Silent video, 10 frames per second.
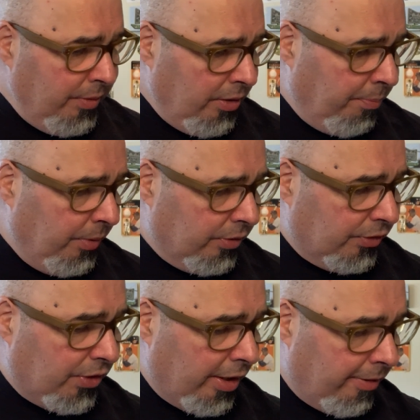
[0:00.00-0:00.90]
me put
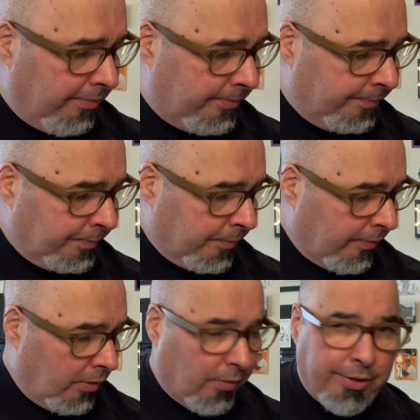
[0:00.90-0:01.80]
this down.
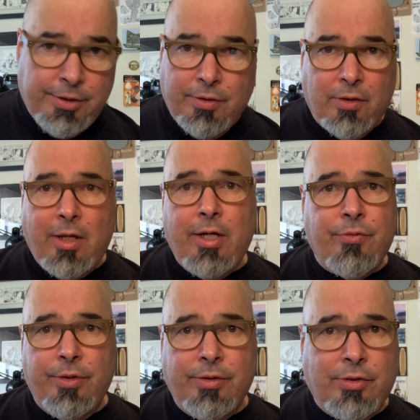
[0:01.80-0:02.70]
Already did the
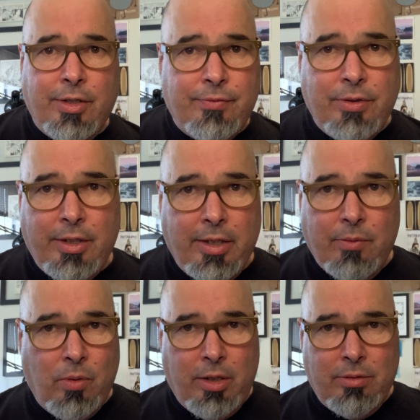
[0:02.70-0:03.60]
laundry and stuff today.
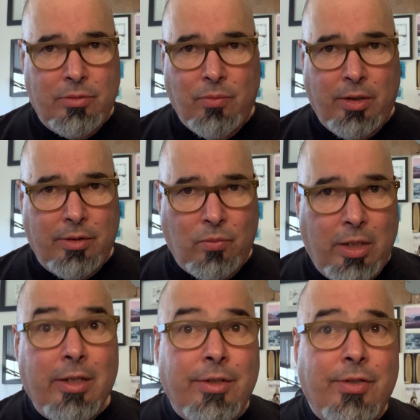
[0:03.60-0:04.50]

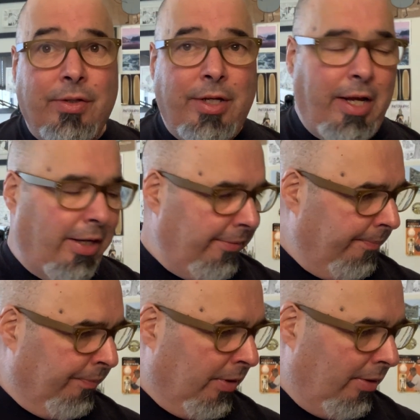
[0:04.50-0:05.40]
Well into the day,
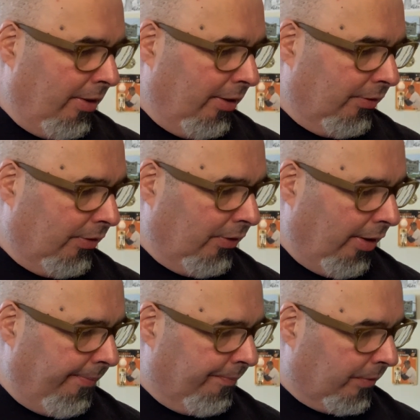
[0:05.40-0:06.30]
as they
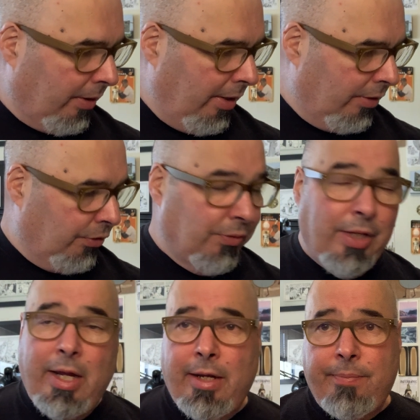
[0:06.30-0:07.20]
say. And
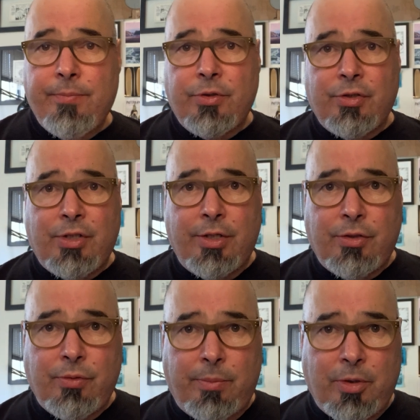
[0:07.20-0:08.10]
today, let's just get
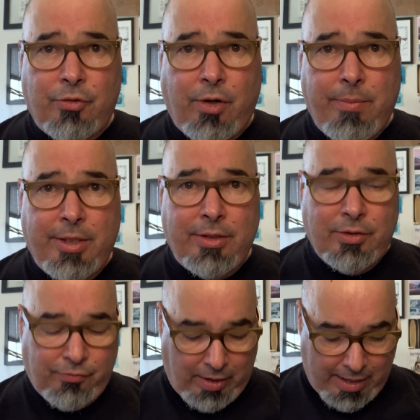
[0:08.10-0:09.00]
to it. I'm going to try making
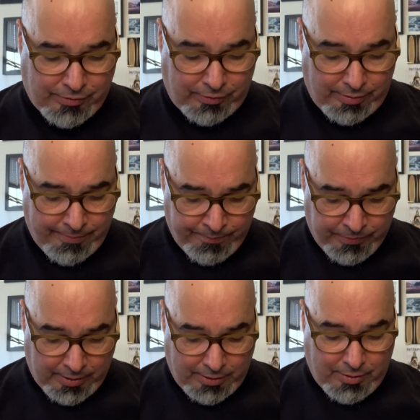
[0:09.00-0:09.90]
these faster.
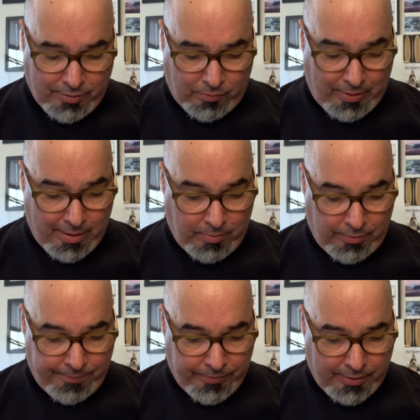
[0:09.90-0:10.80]
I tend to
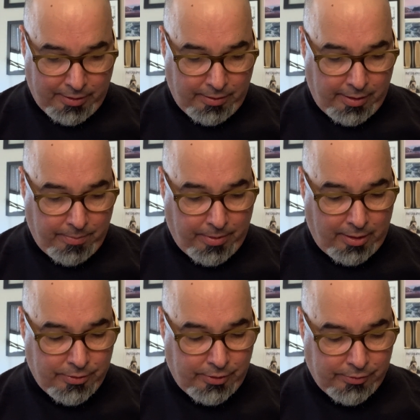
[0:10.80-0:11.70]
ramble, and I
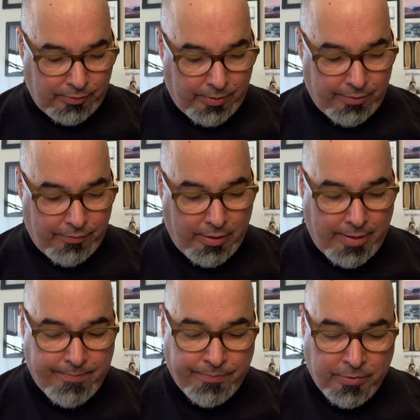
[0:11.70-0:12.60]
apologize already for
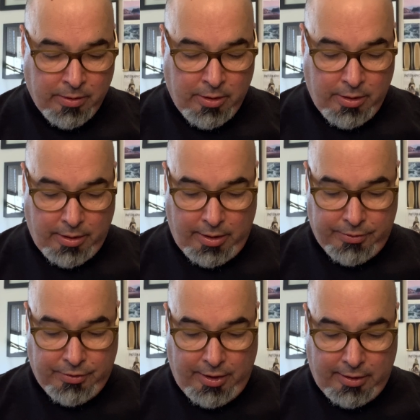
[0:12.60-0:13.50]

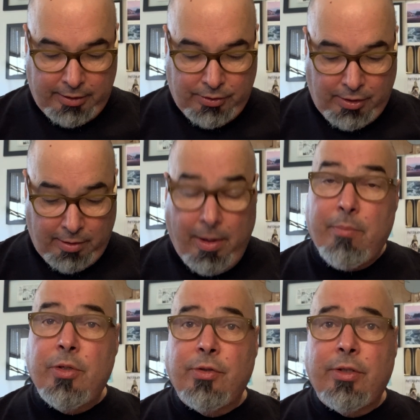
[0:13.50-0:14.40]
that. Today, I'd like to talk
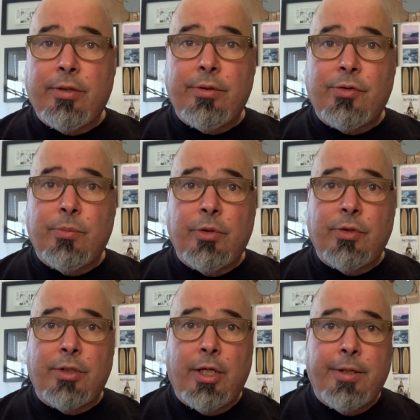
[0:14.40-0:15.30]
about music. It's a
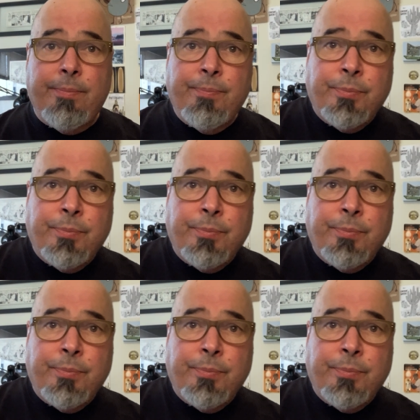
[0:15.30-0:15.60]
music day.